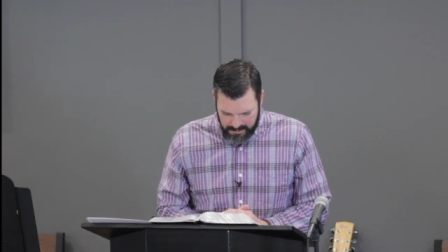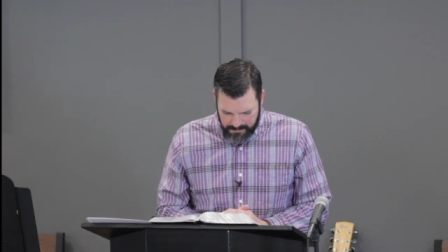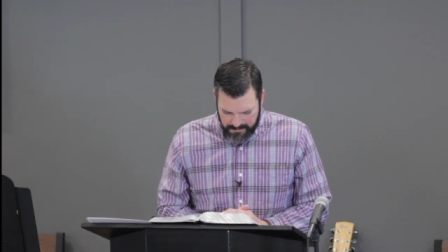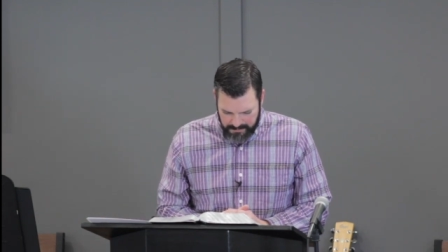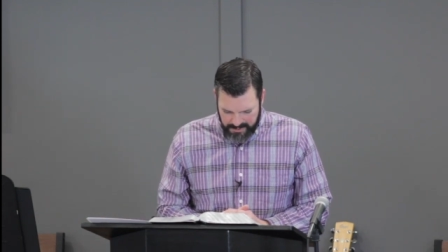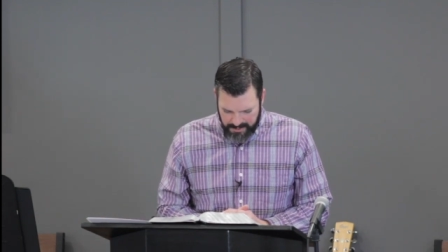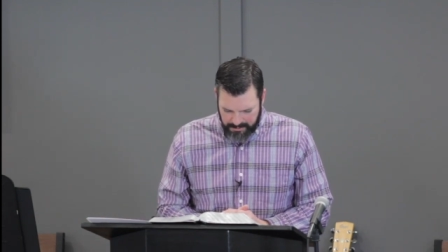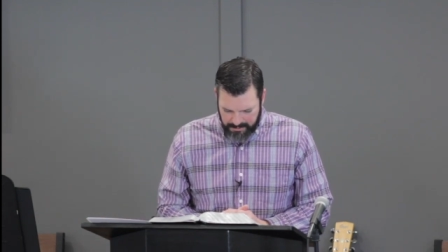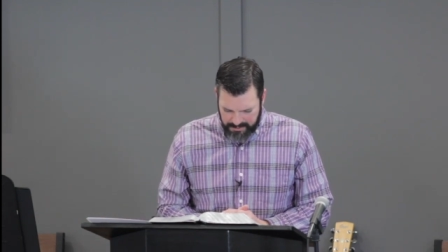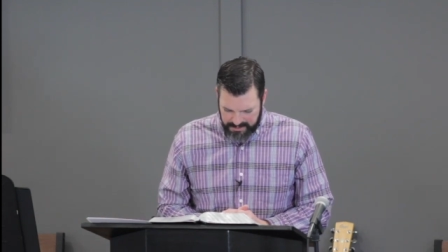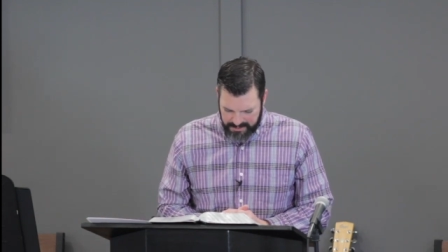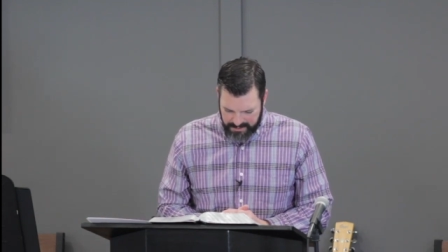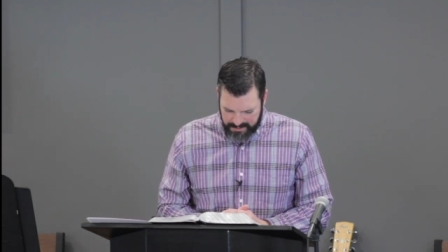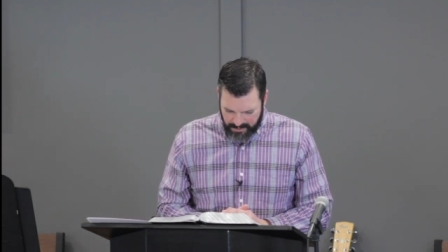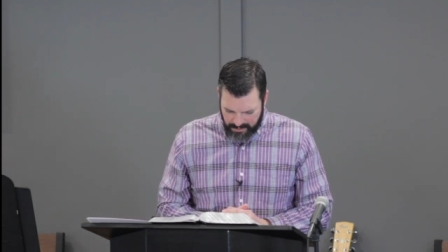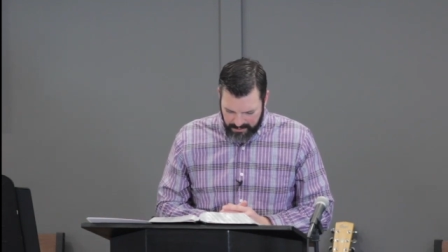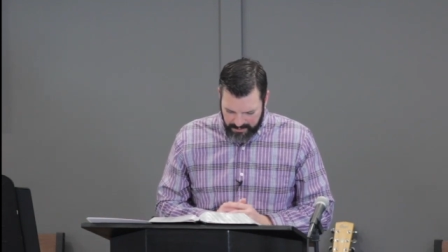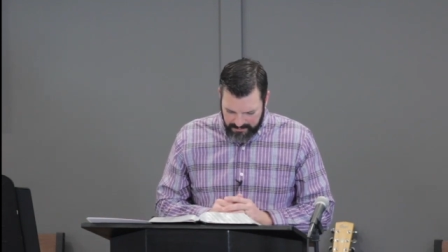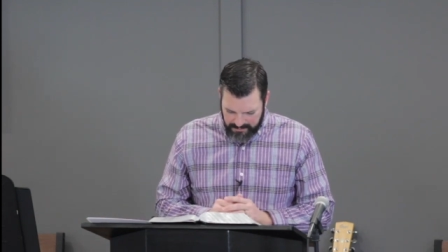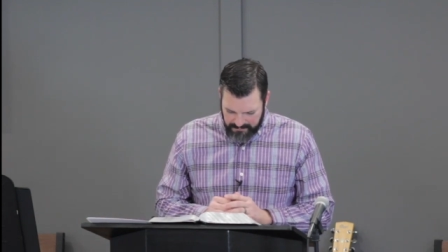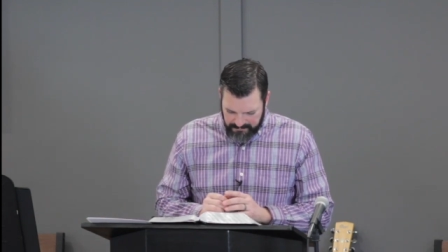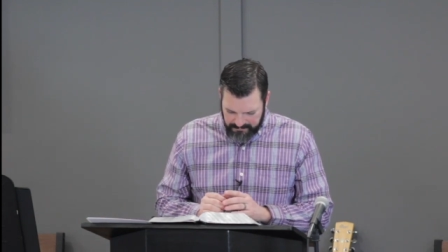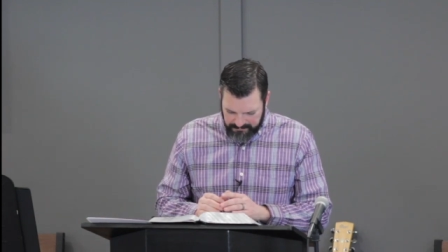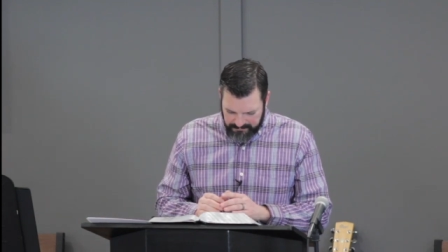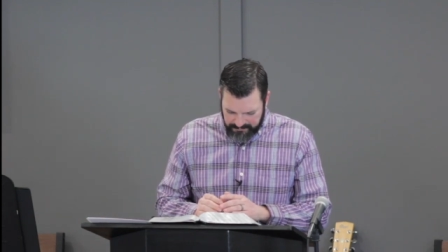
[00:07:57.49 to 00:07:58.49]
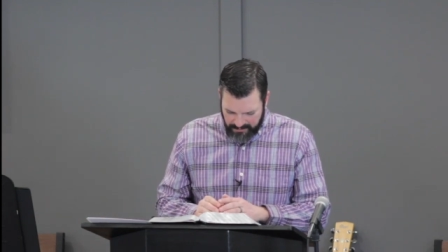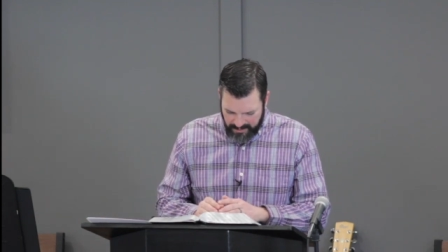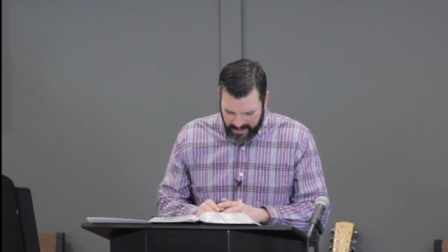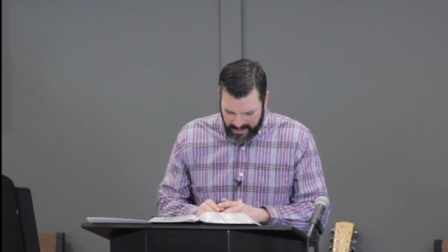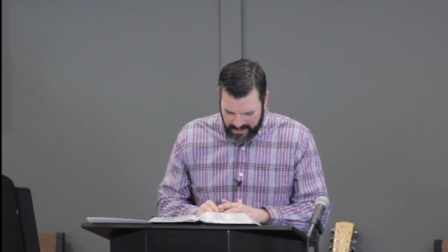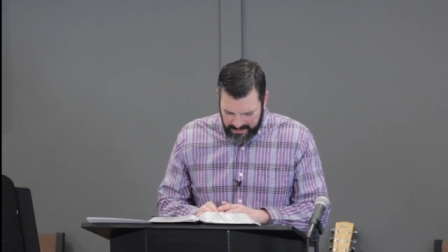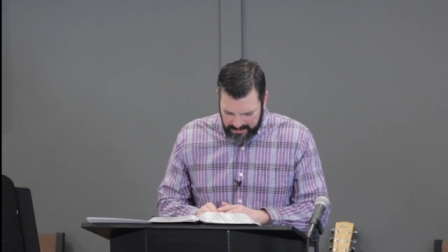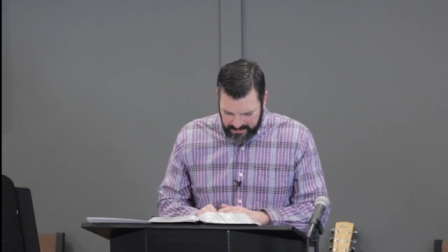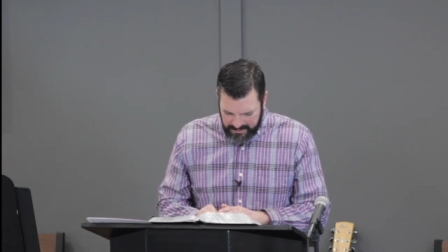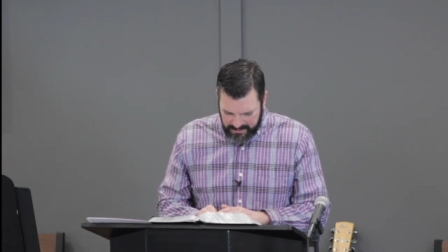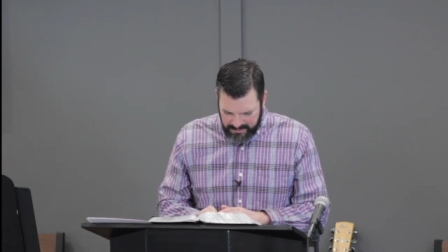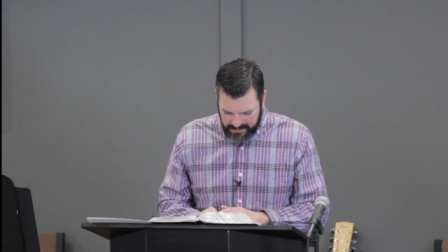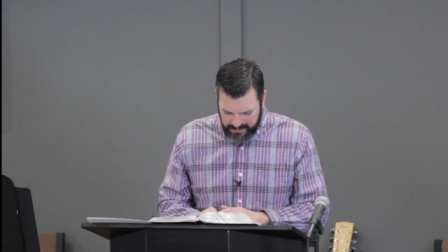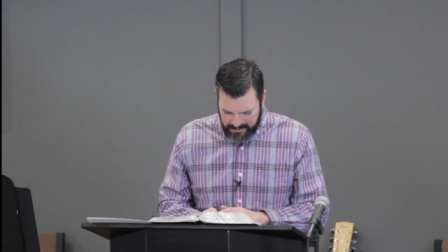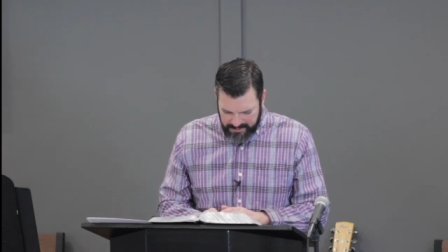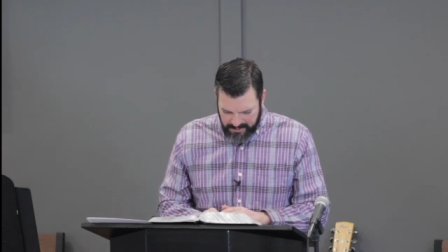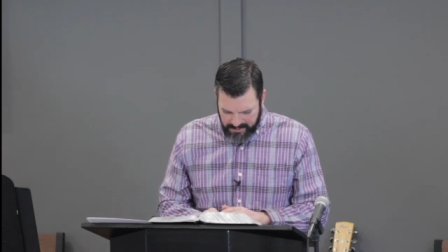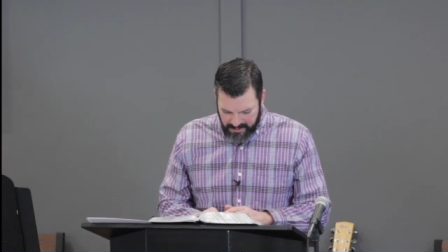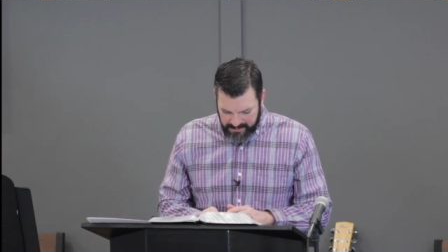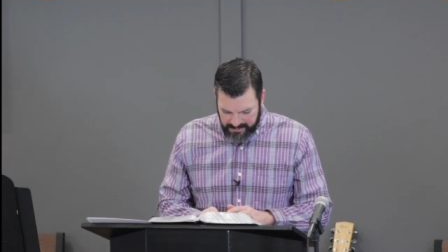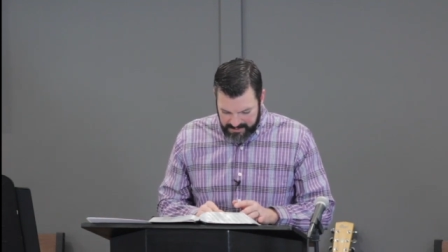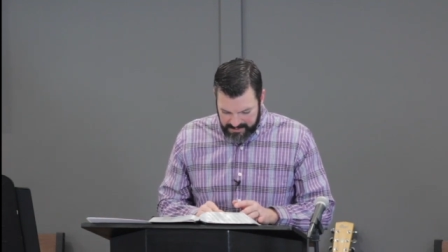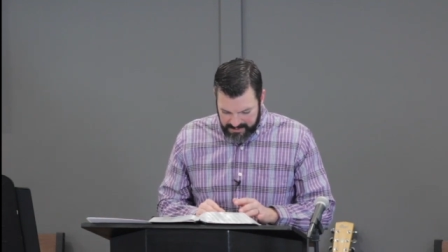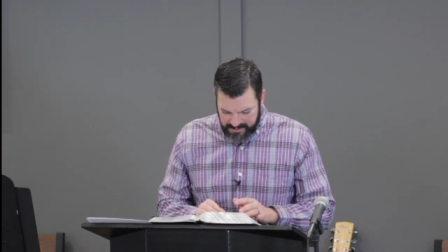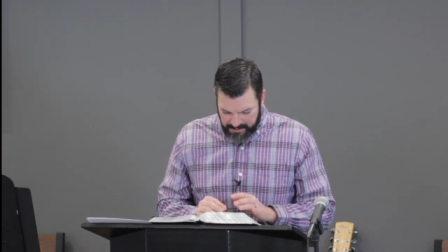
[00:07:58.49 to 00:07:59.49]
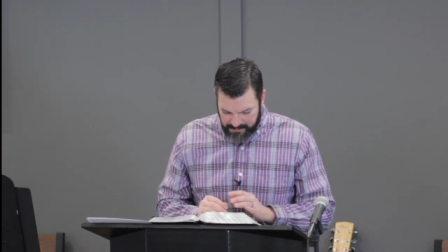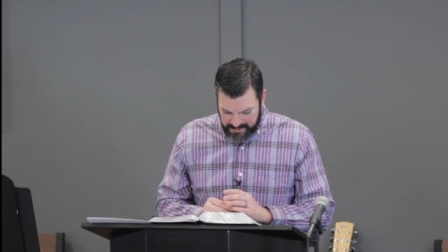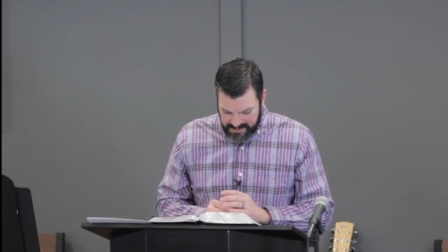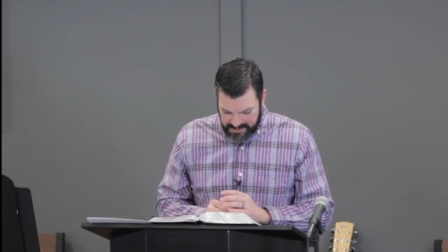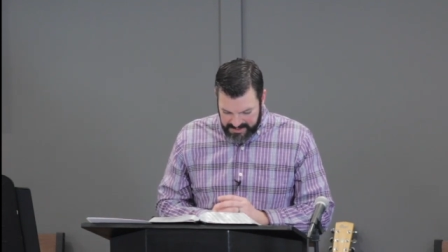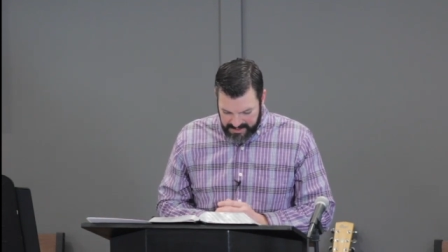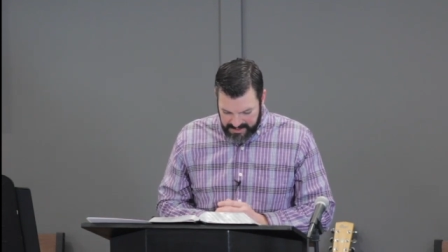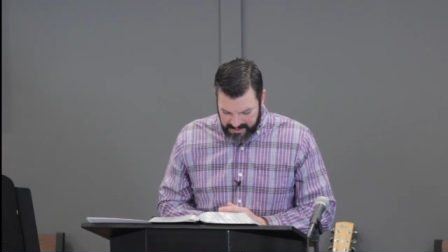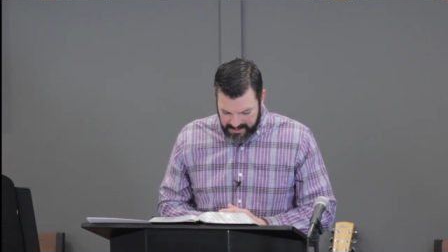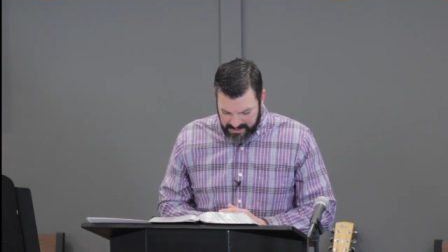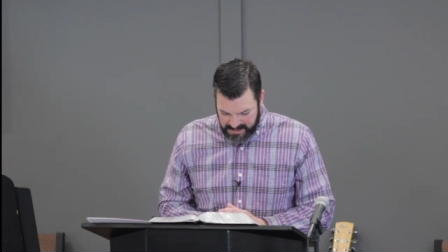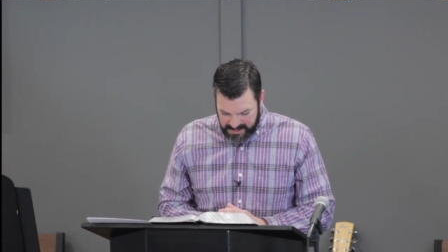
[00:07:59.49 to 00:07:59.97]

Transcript: But they were startled and frightened and thought that they were seeing a